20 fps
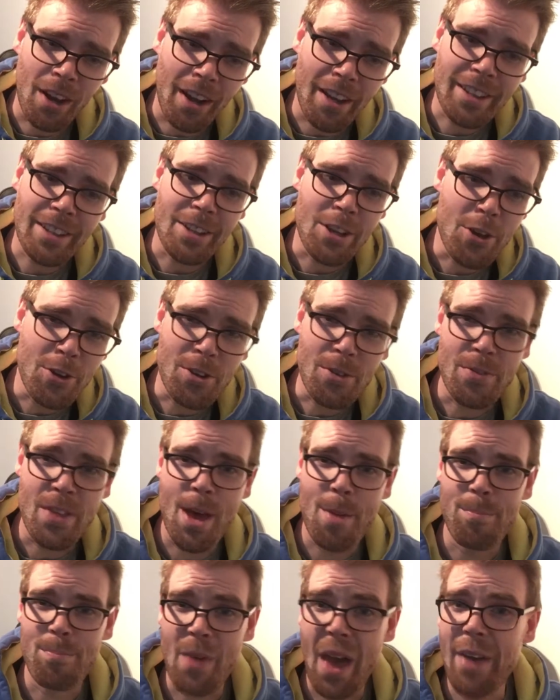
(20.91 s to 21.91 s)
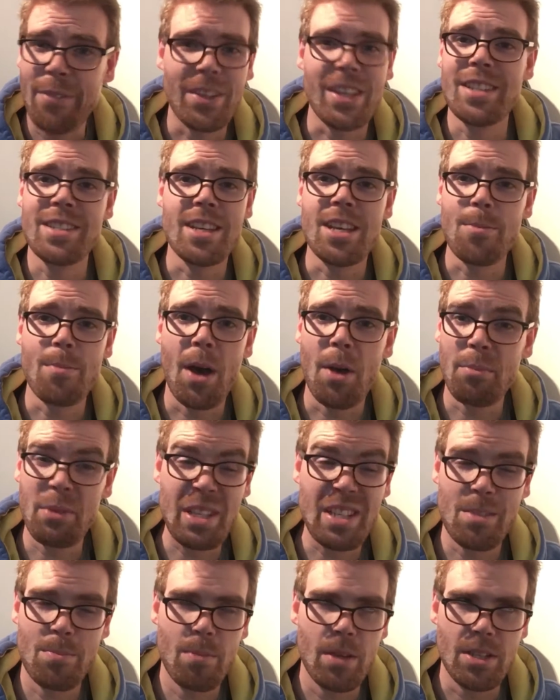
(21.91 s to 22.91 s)
likelihood of them having a team up
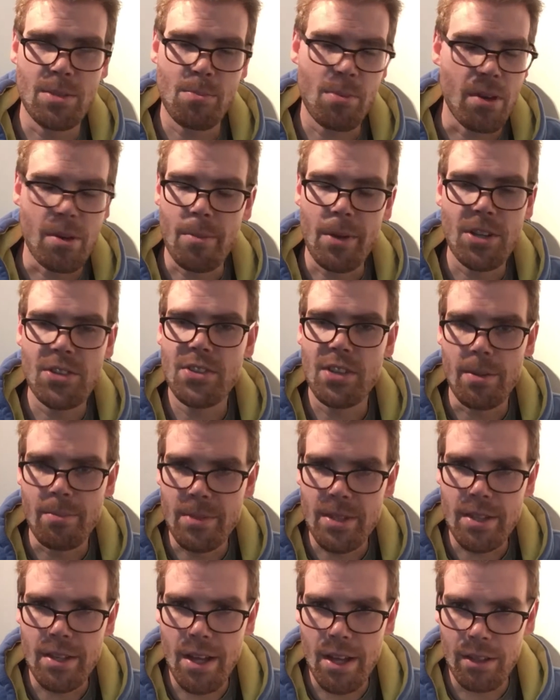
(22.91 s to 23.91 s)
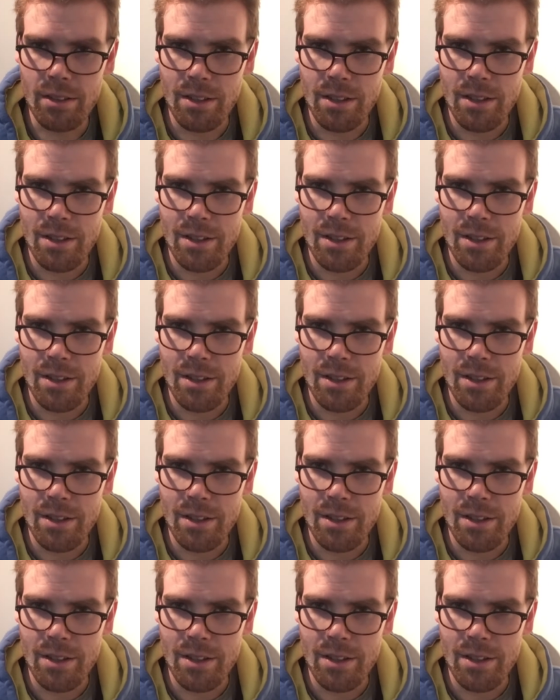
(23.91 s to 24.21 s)
is pretty much slim to nil.